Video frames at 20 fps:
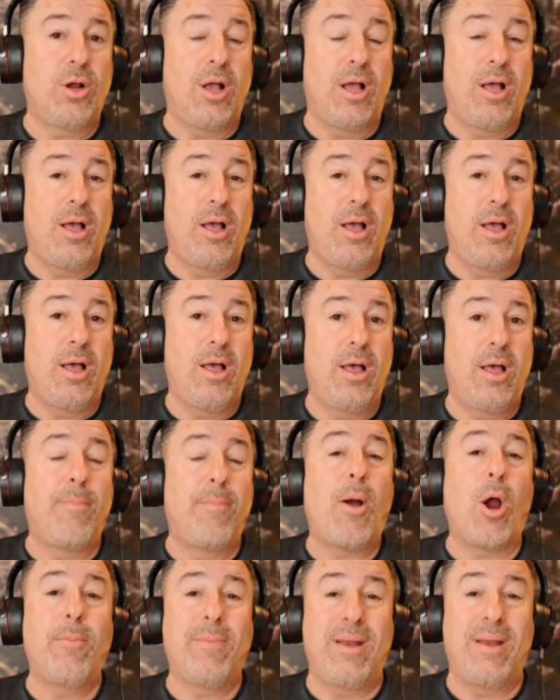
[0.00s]
uh,
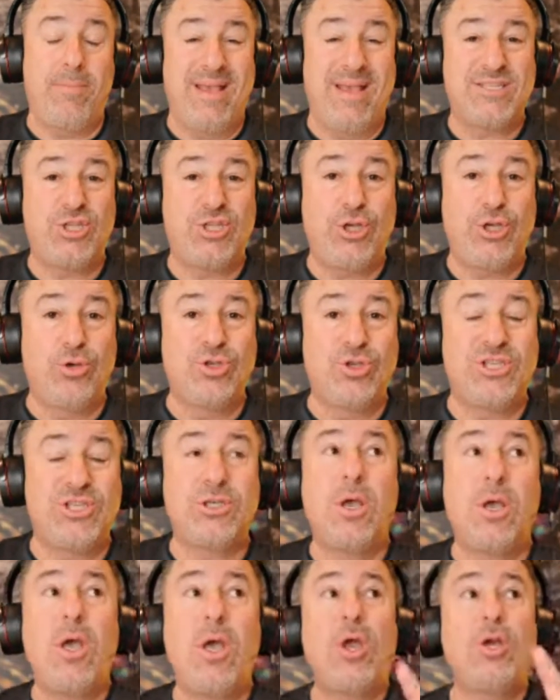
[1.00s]
uh, apartment mixed
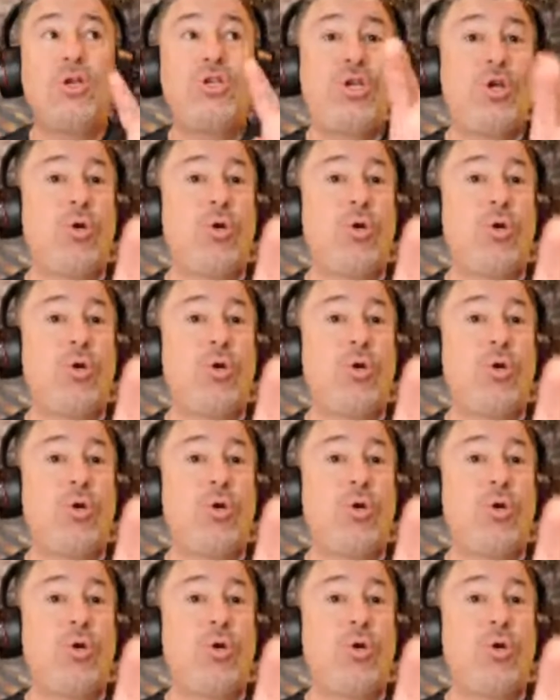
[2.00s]
use,